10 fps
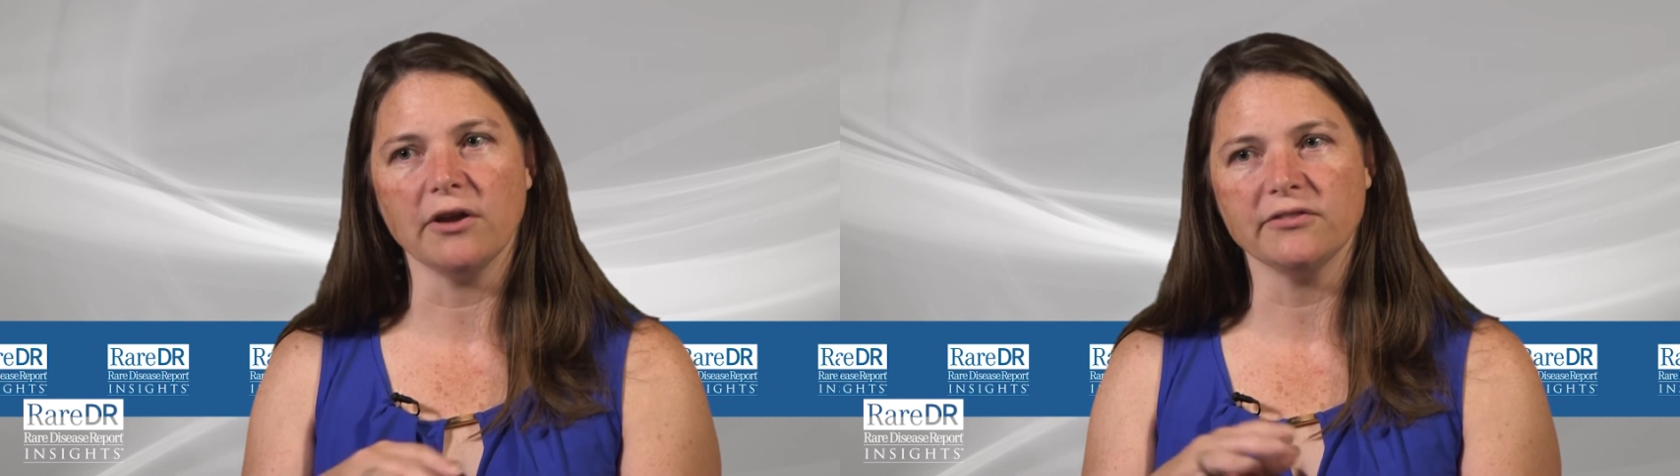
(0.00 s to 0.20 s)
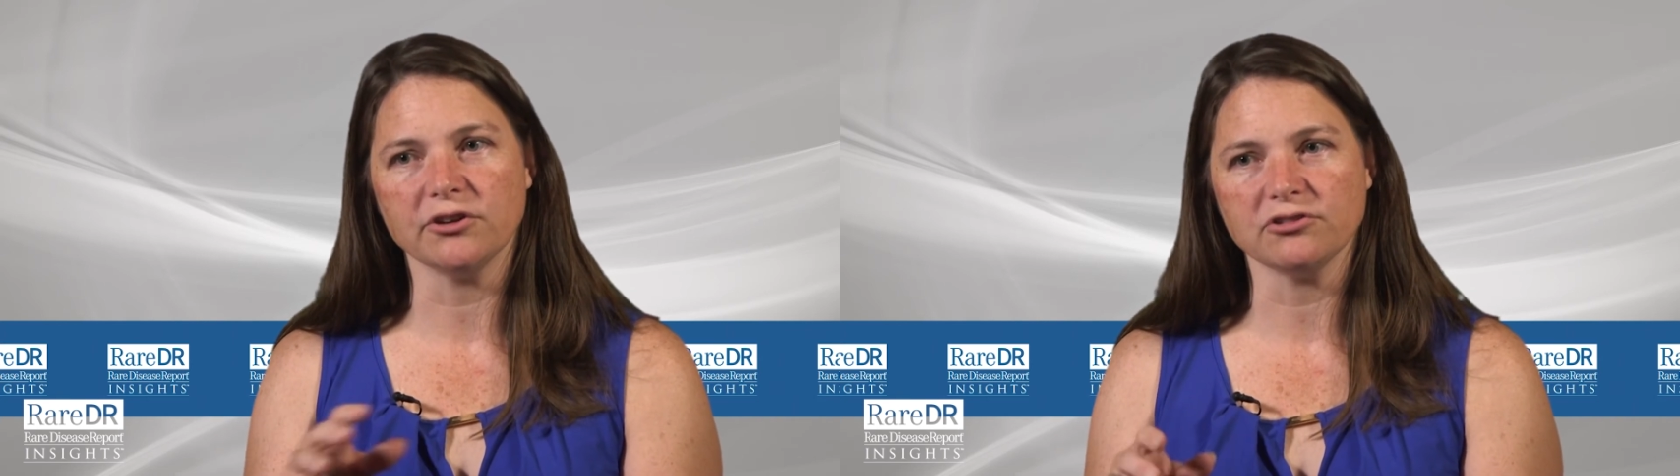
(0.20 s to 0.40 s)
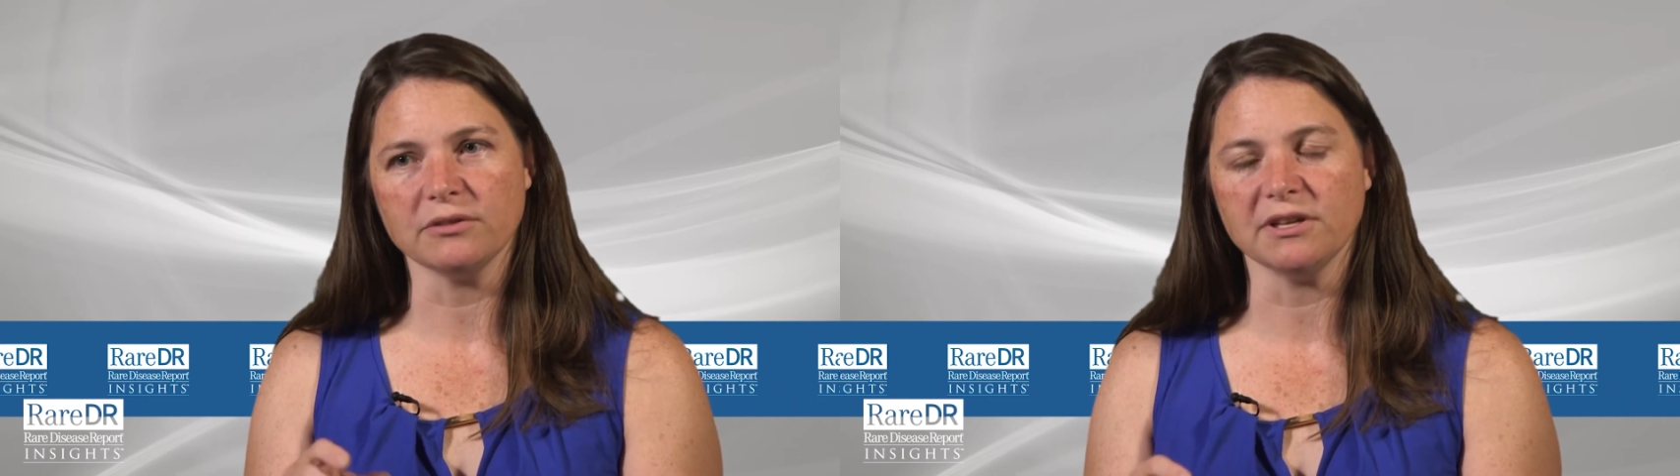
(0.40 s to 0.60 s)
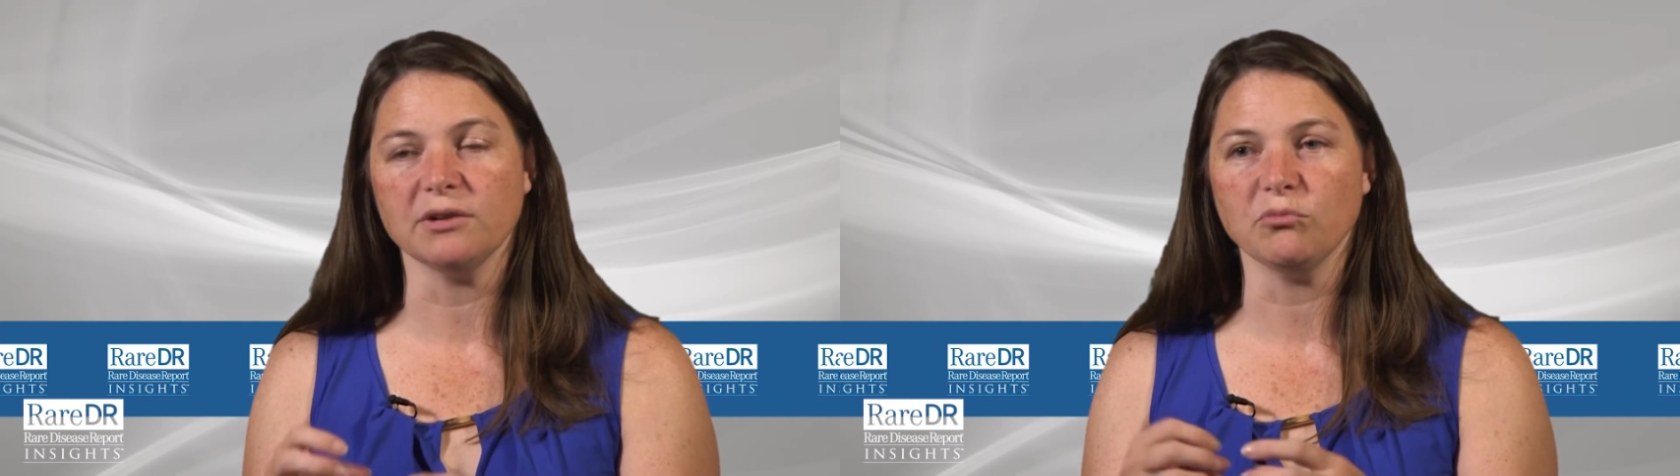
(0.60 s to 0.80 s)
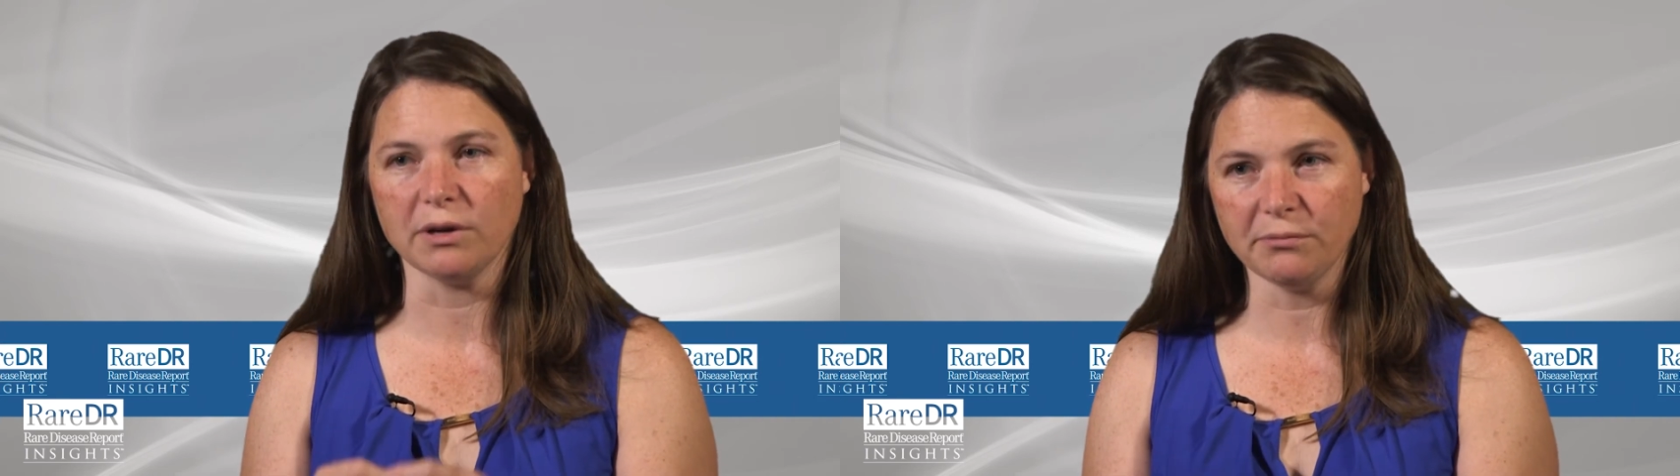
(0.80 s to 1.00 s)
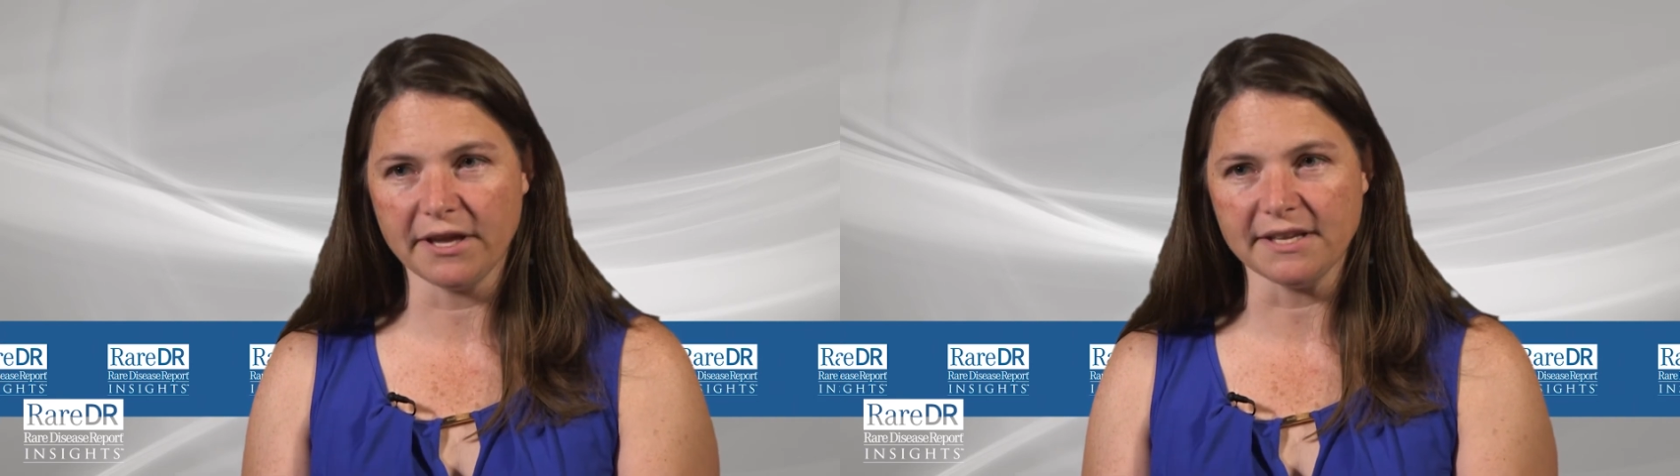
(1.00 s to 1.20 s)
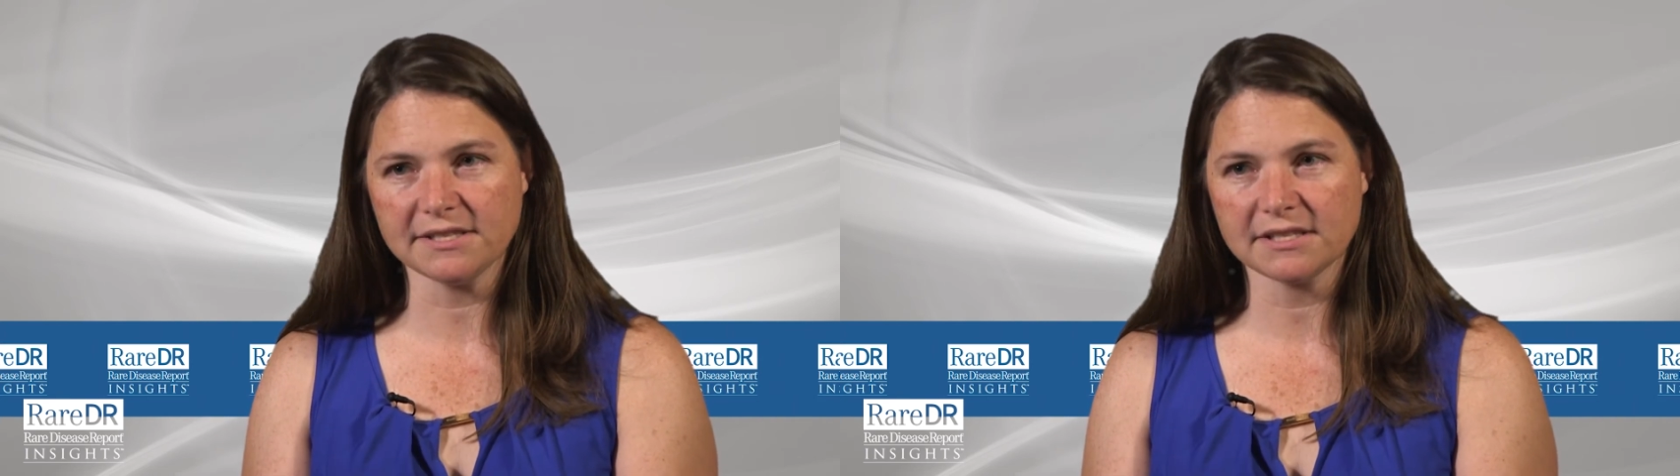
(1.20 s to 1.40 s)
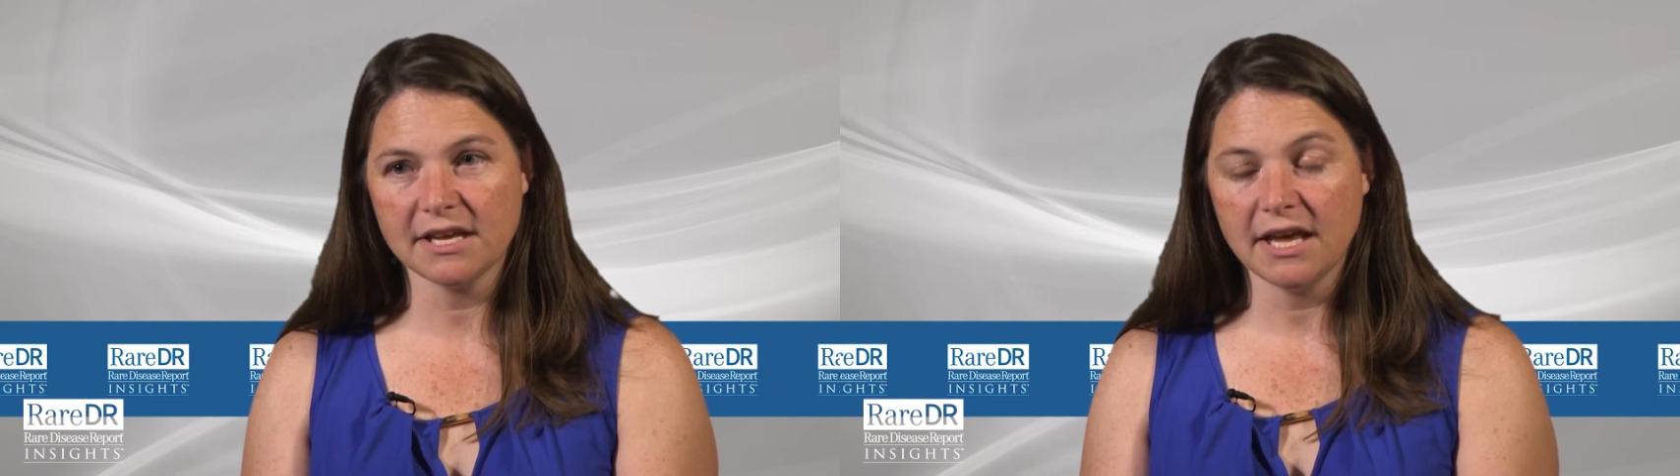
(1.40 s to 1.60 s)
of their treatment in one place,